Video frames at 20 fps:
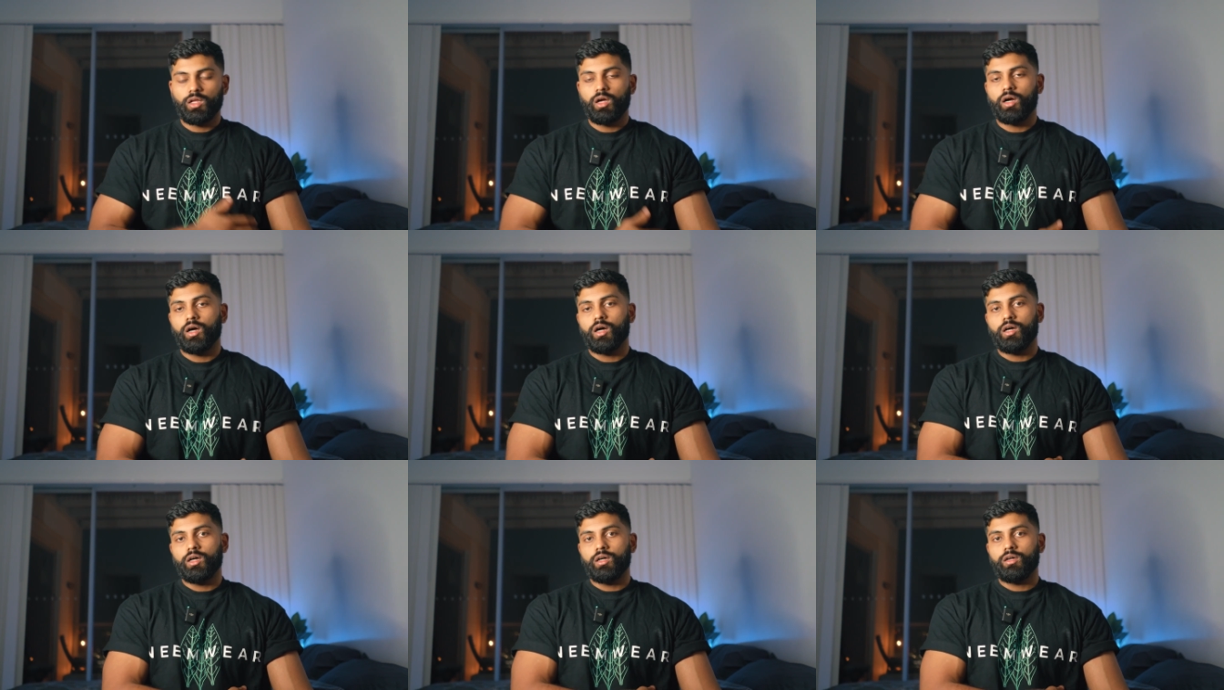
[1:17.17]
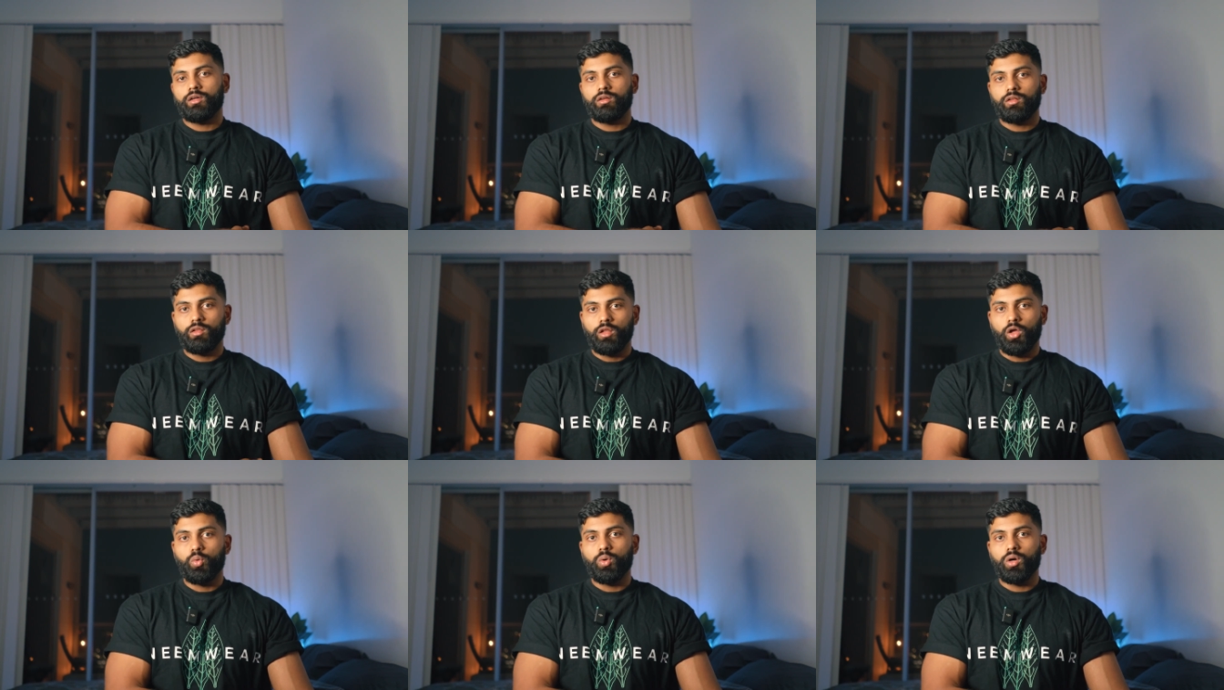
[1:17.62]
our
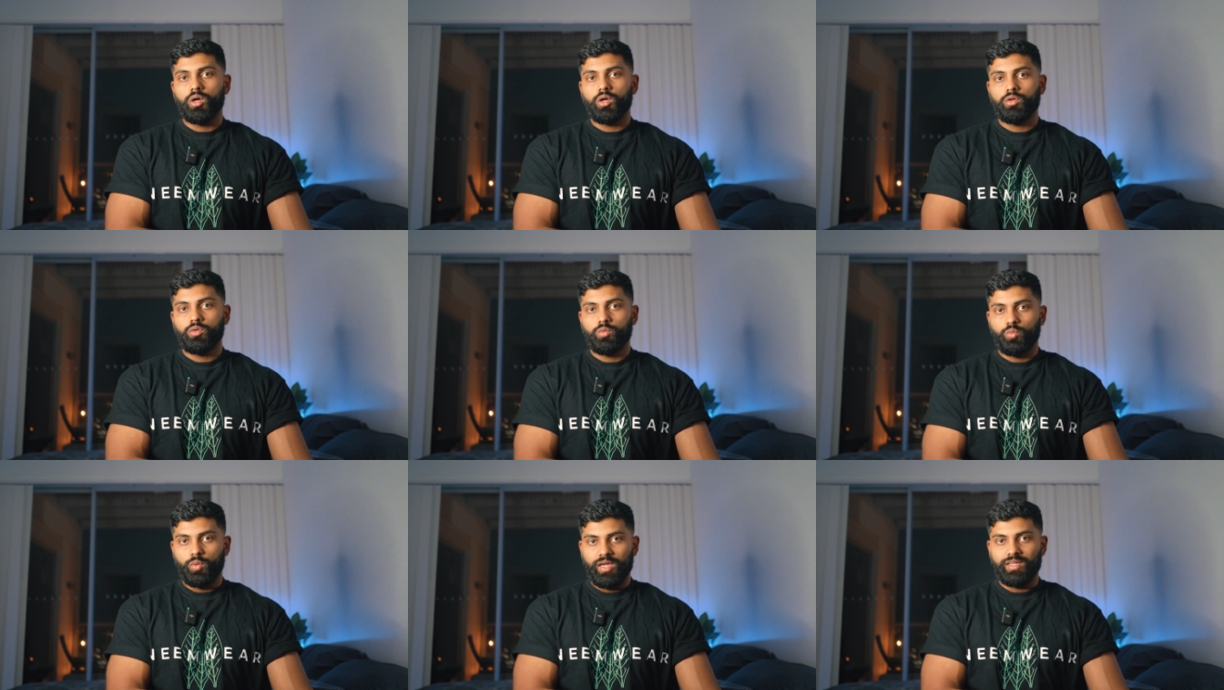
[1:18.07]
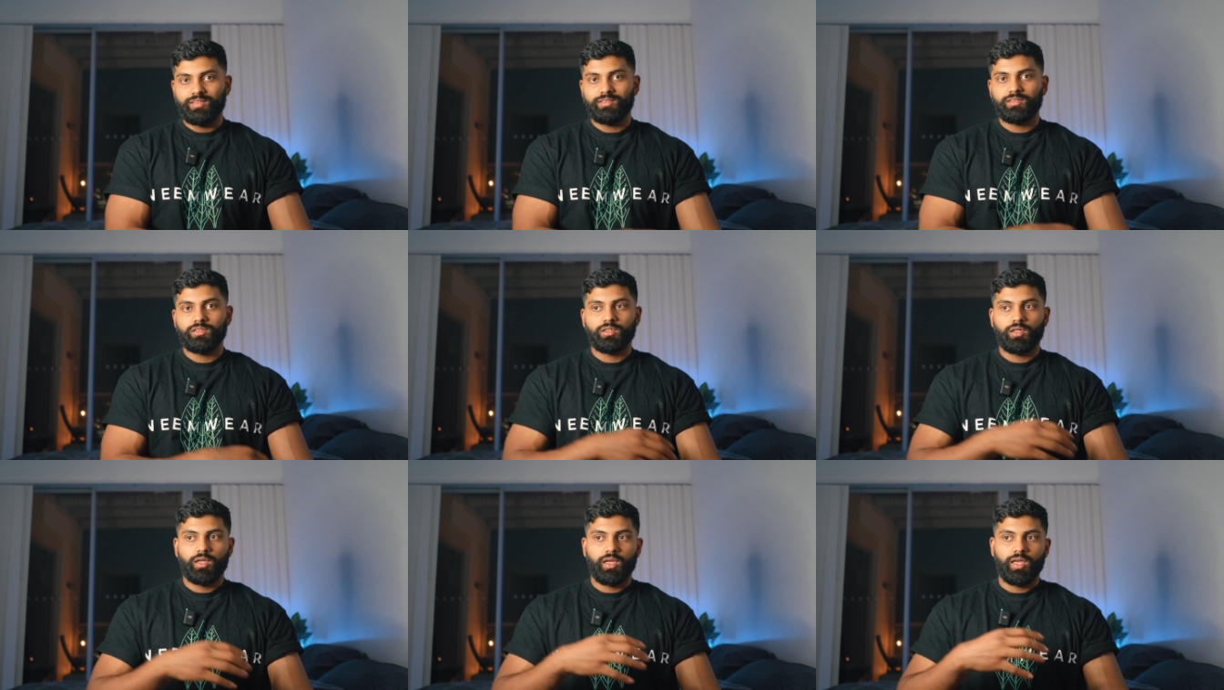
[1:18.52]
lower
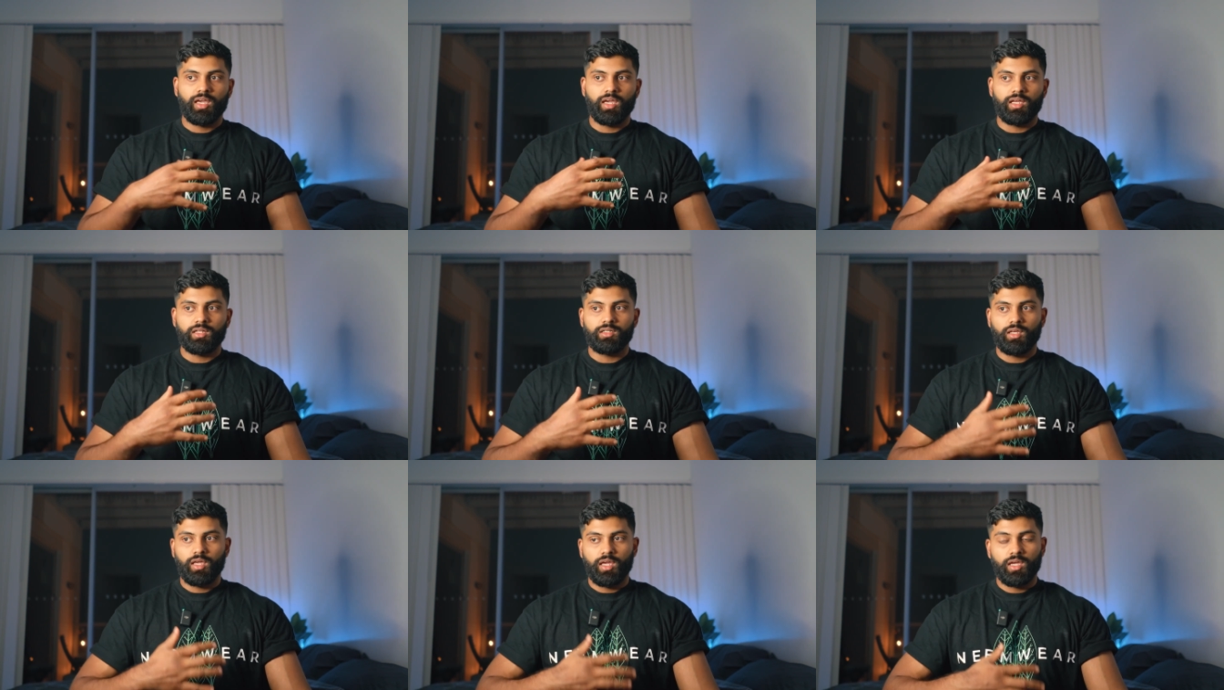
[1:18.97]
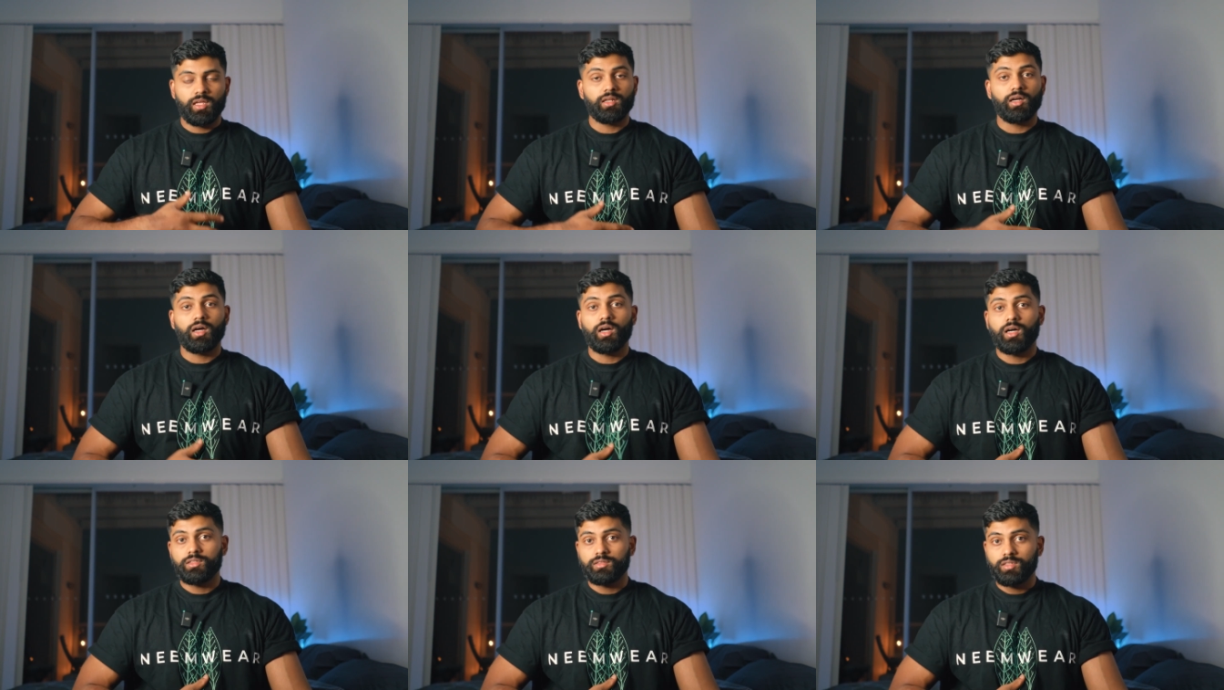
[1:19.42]
waist and in
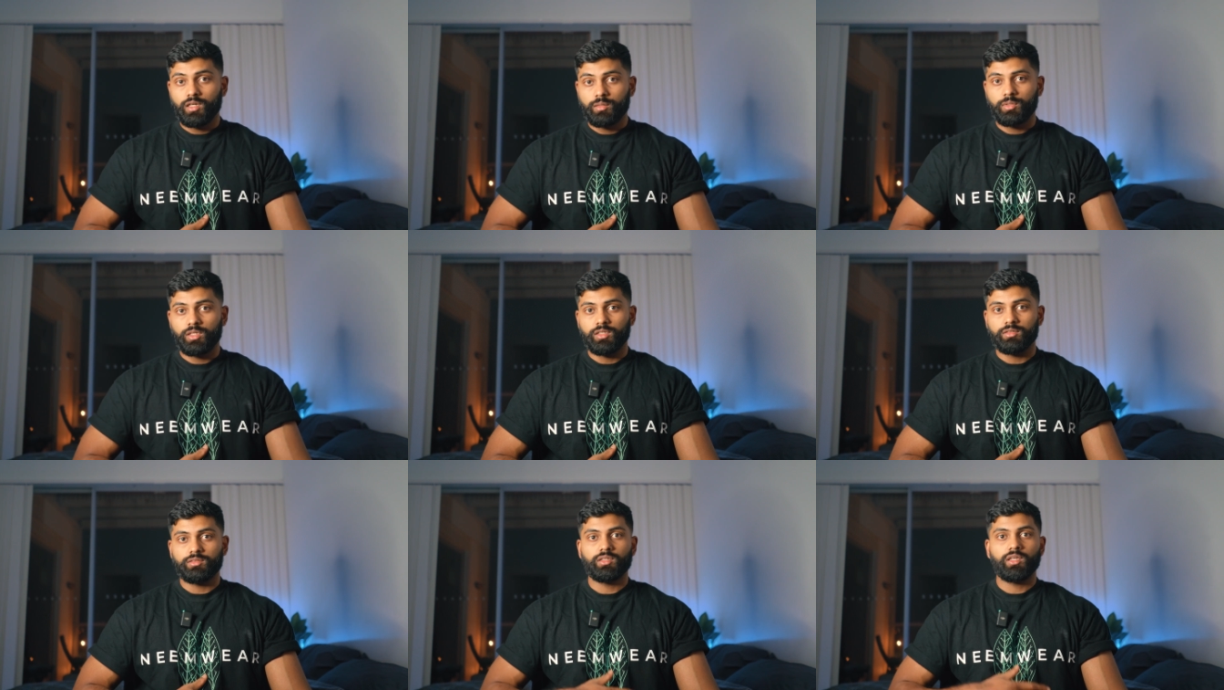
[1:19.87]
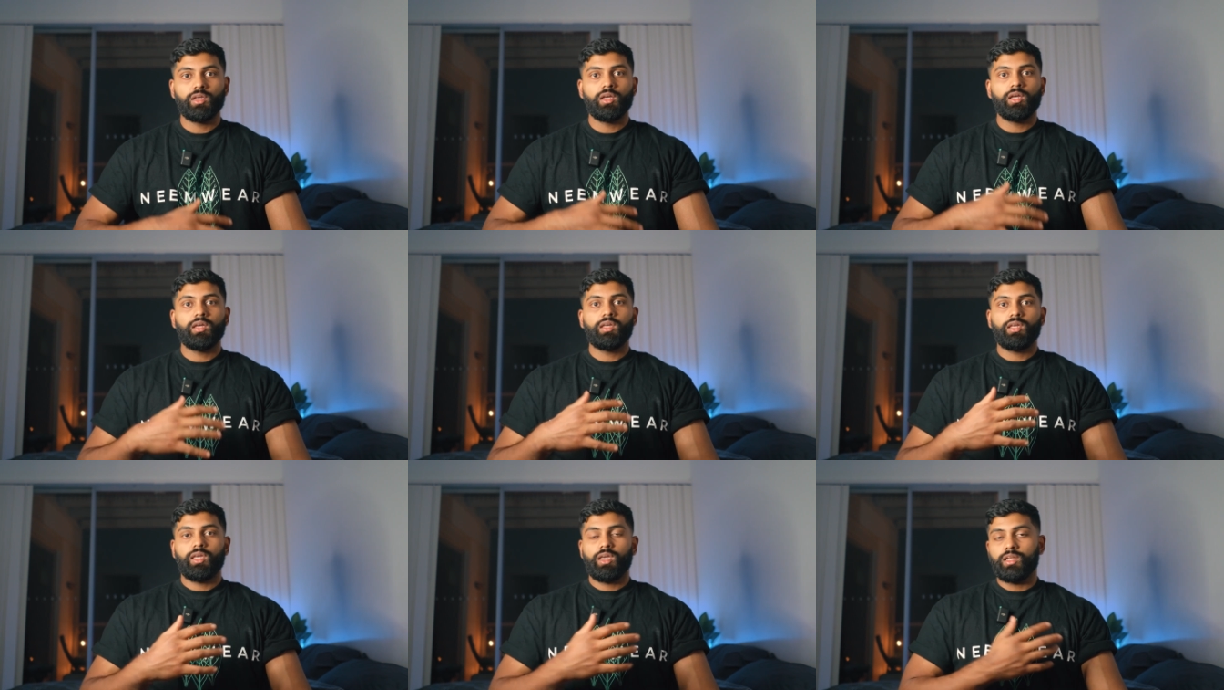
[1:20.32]
our tummies,
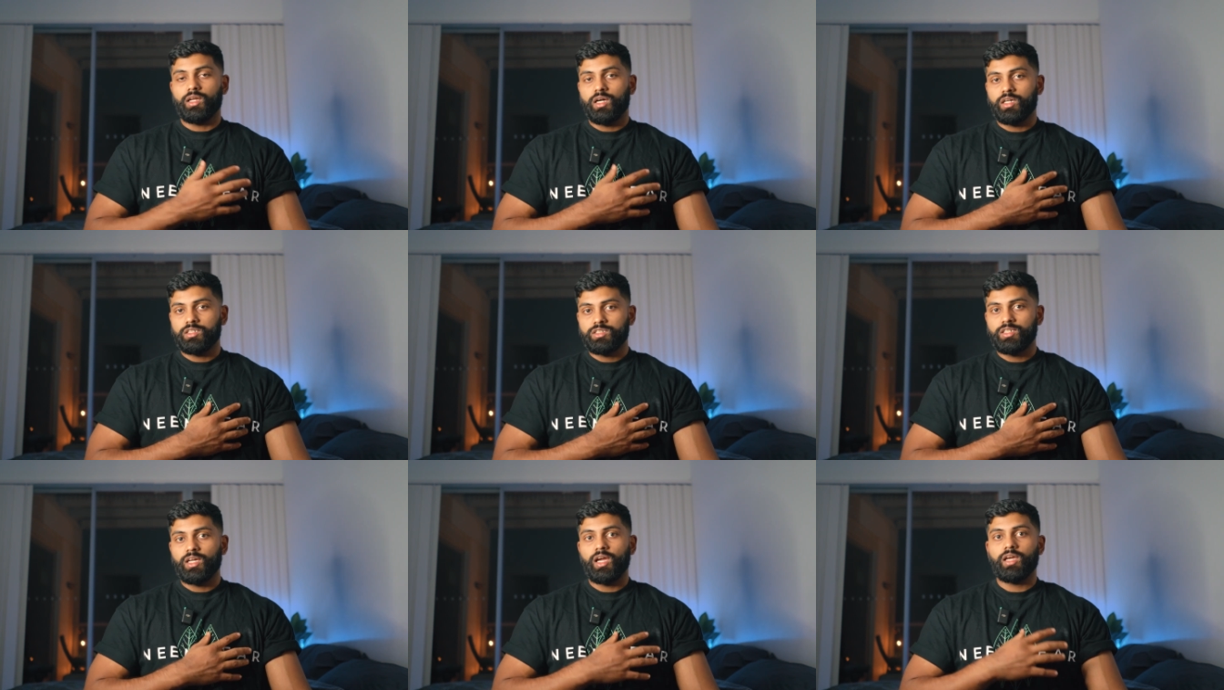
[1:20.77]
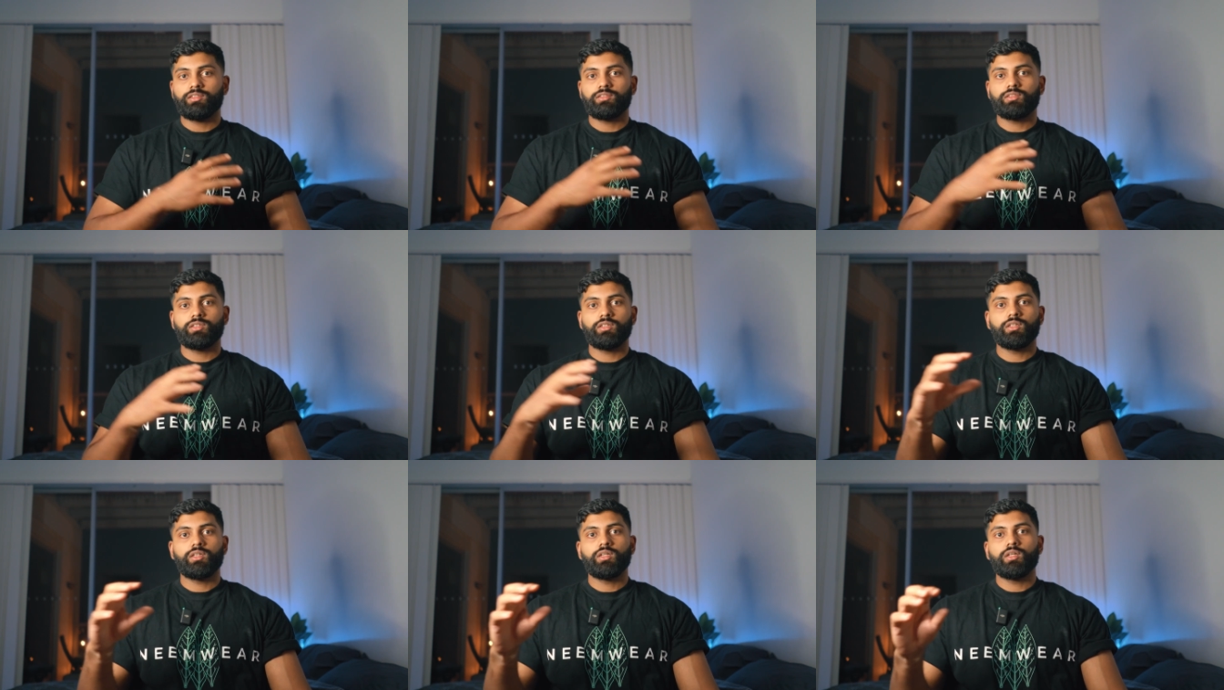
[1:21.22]
in our
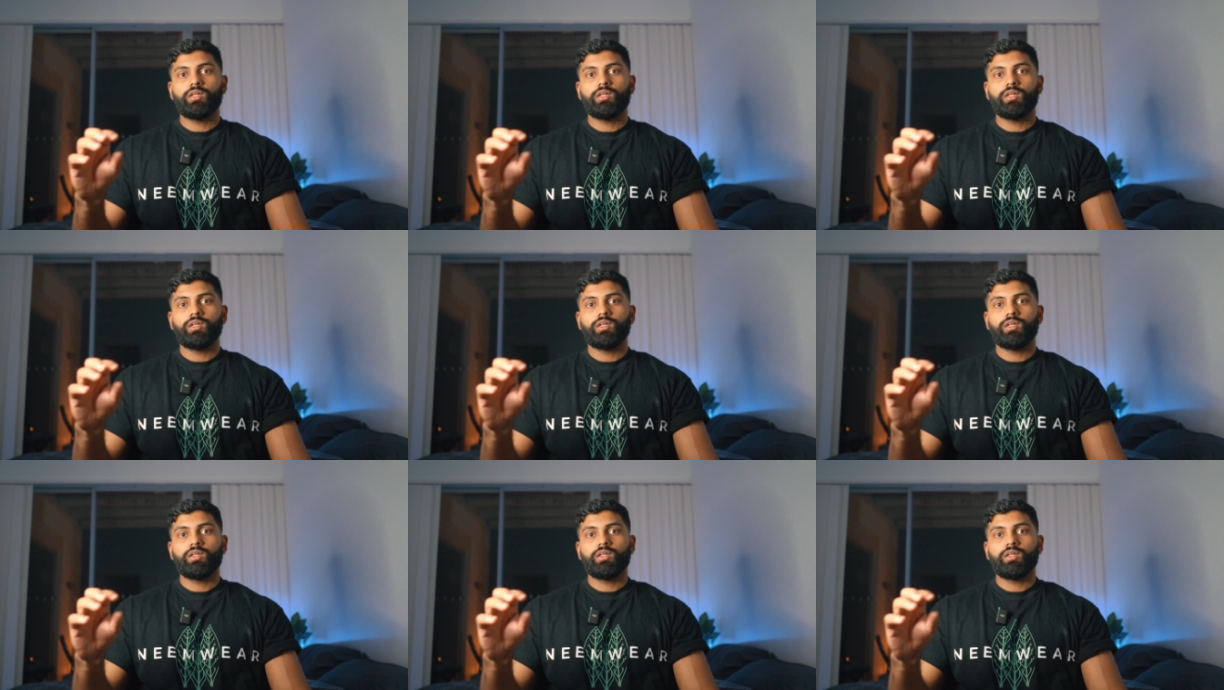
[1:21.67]
chest.